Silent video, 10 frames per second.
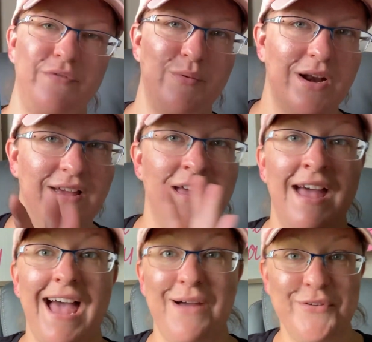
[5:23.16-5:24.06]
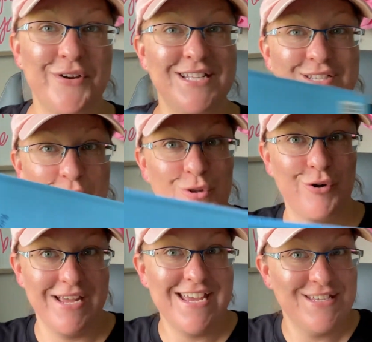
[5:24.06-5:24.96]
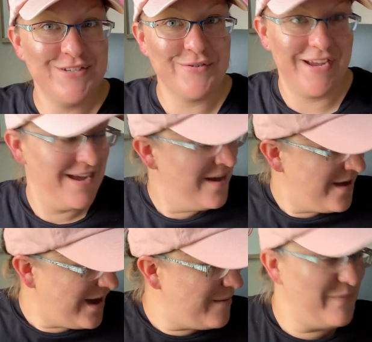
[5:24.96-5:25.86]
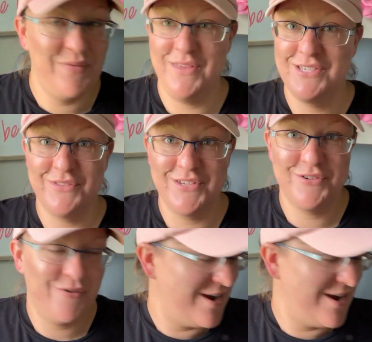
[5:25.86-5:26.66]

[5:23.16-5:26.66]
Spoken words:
if you want to have your kids start learning history, these are a